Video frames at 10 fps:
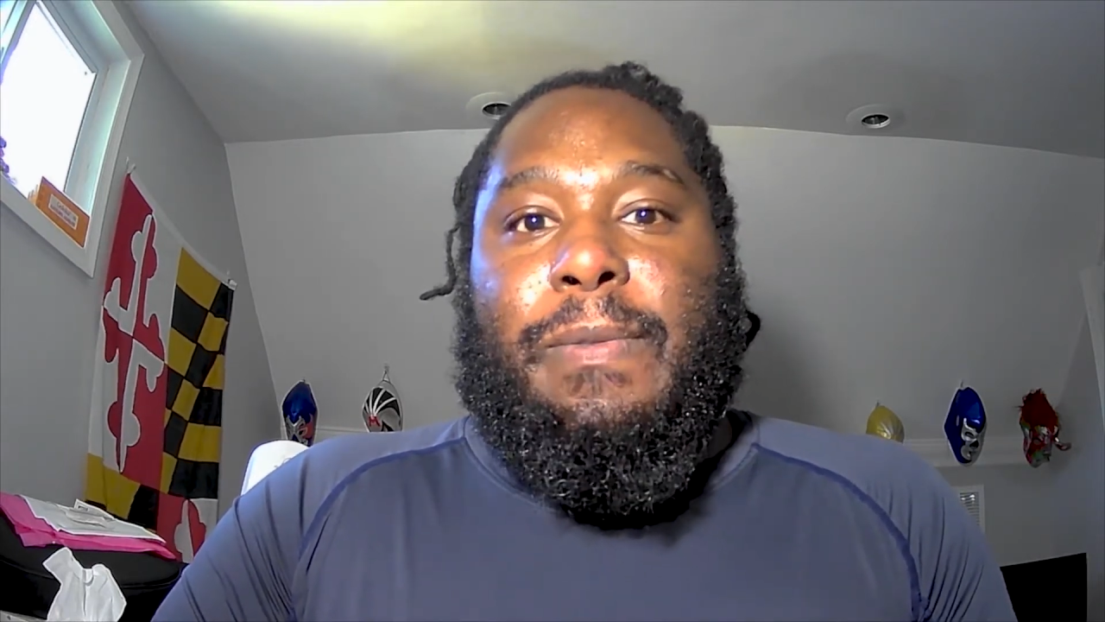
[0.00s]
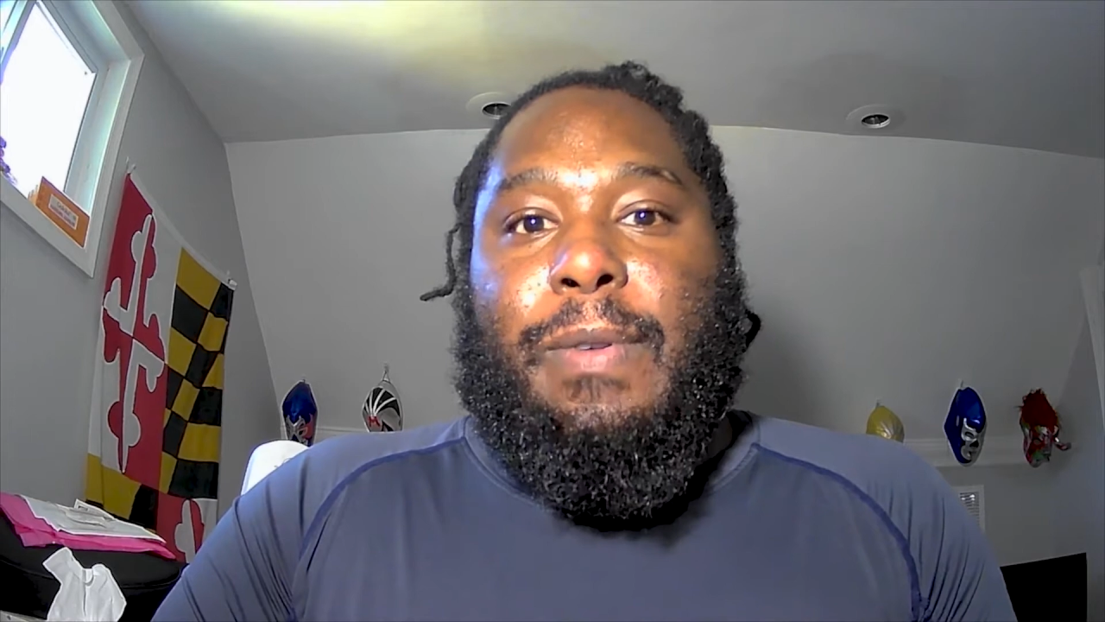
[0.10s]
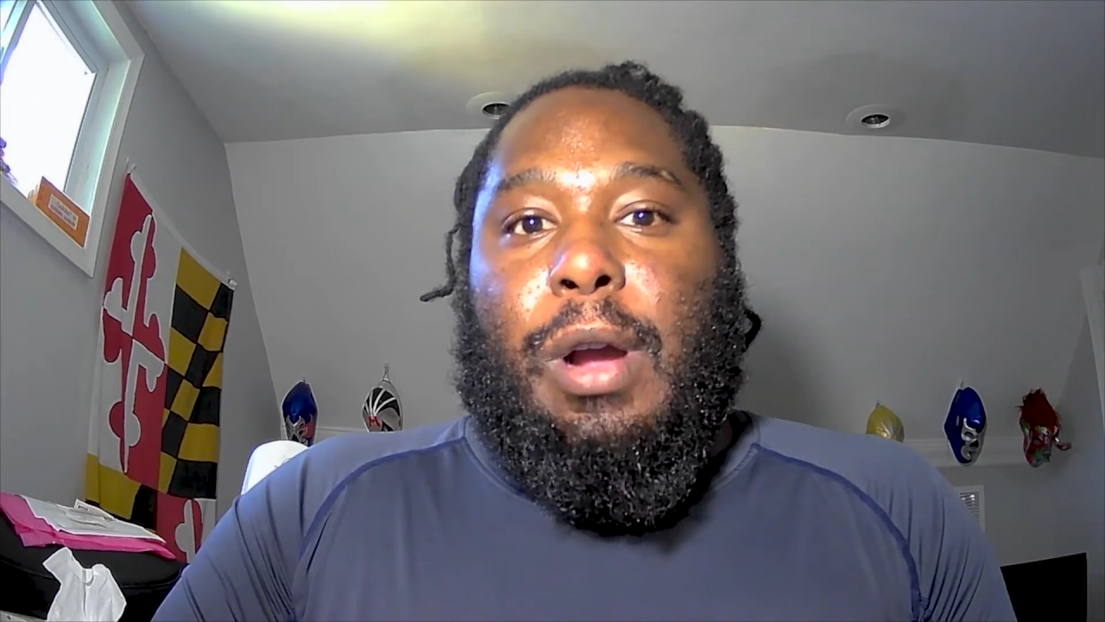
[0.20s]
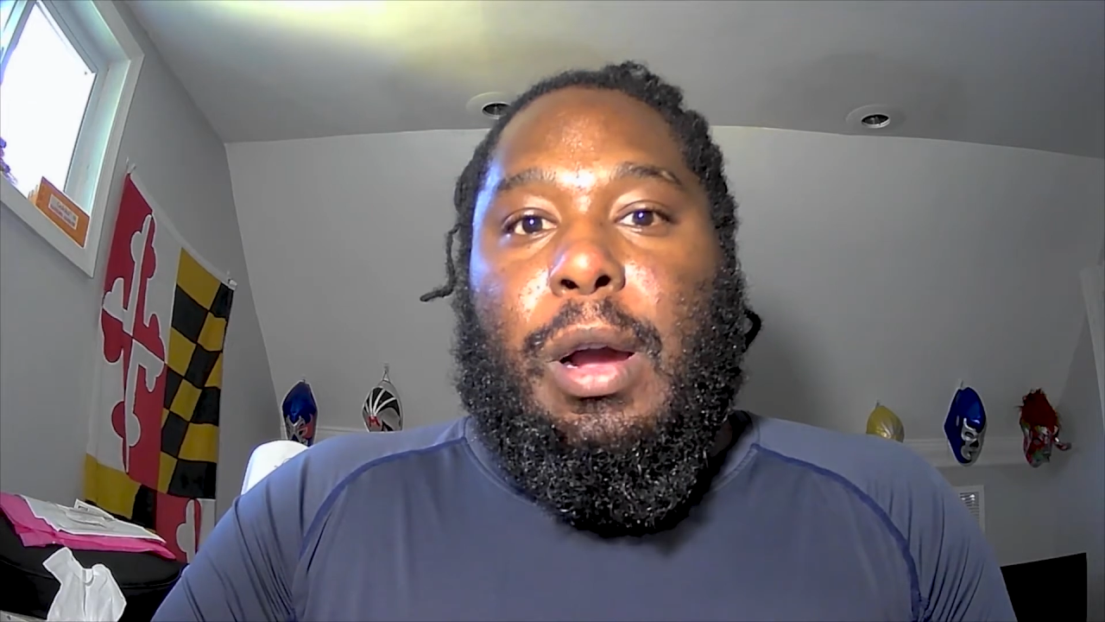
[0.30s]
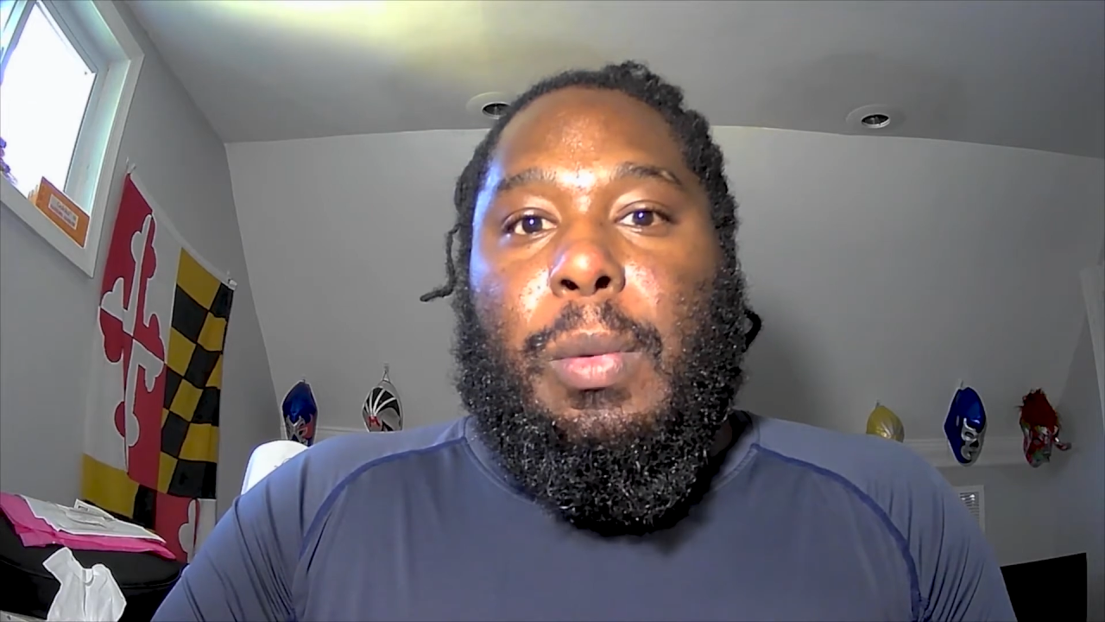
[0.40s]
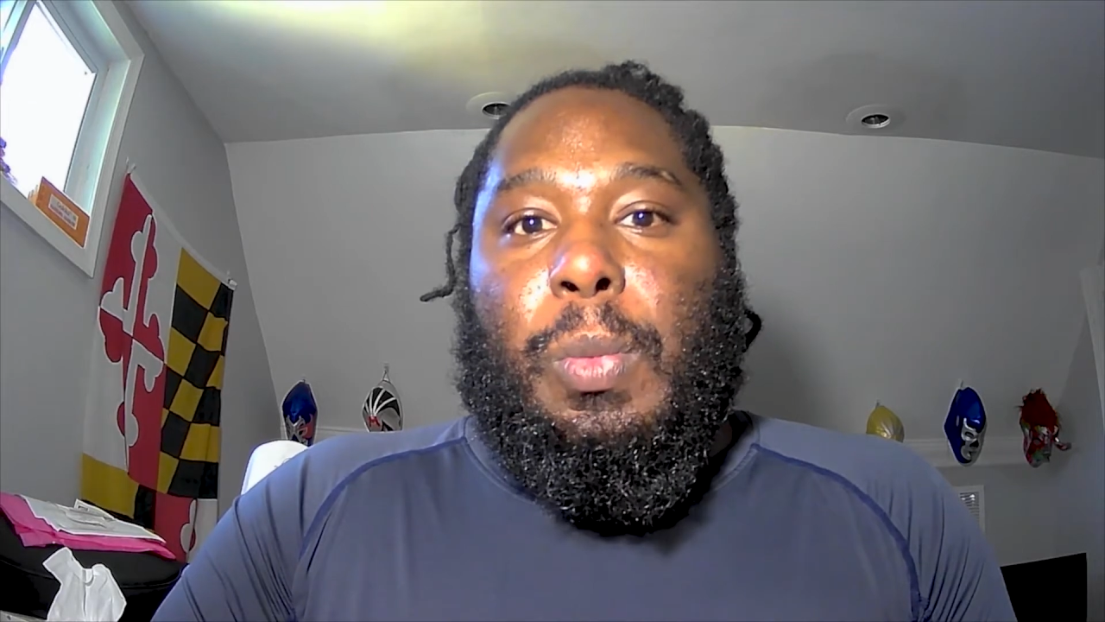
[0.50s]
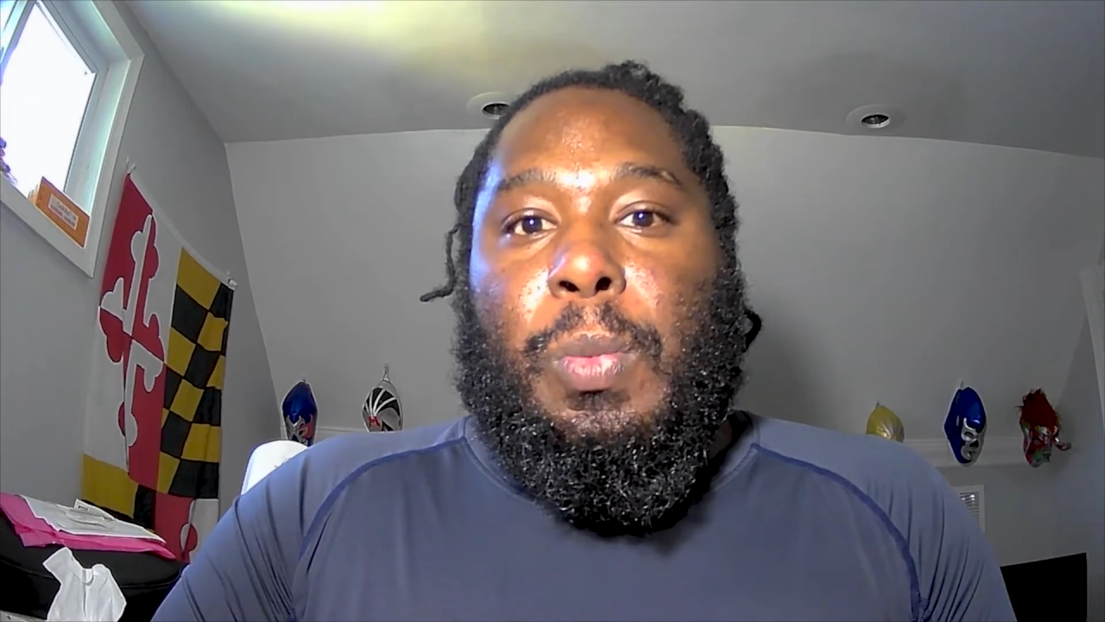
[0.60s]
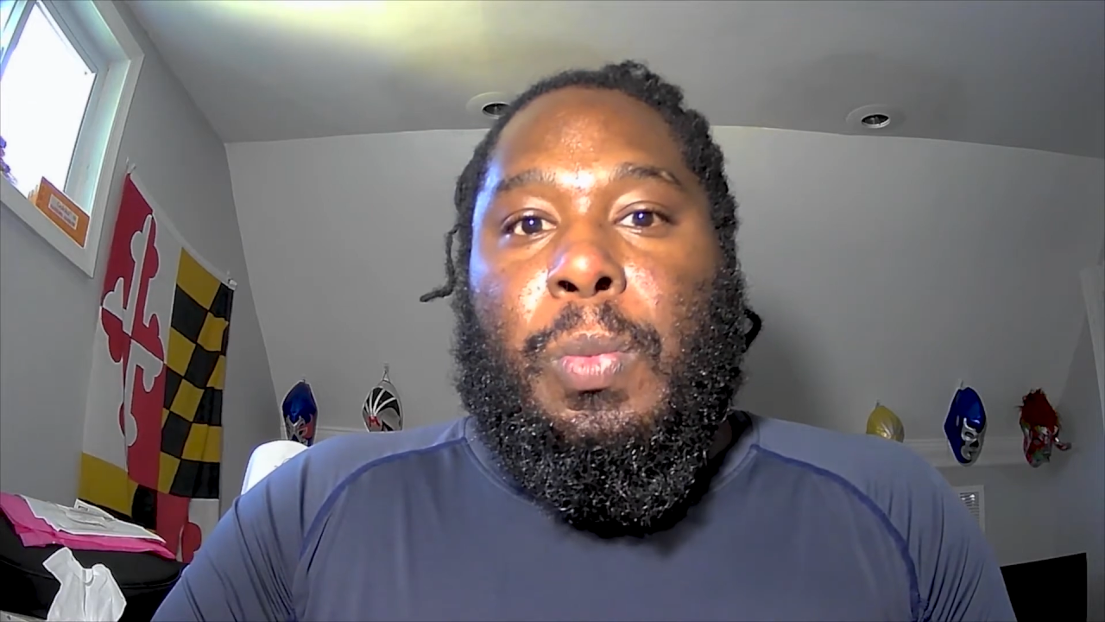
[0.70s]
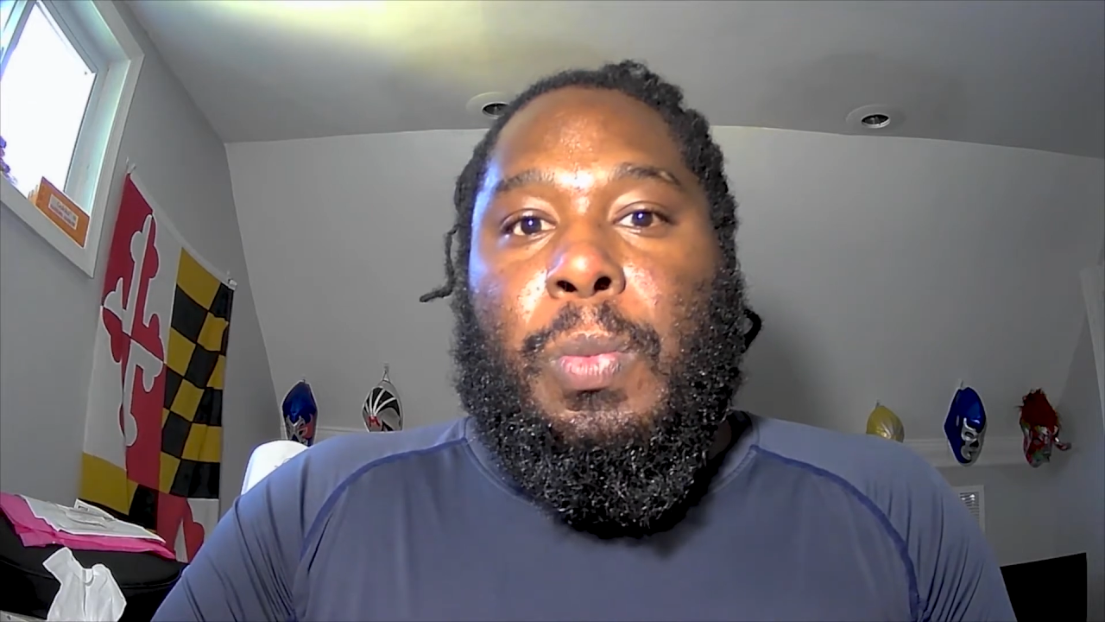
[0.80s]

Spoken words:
from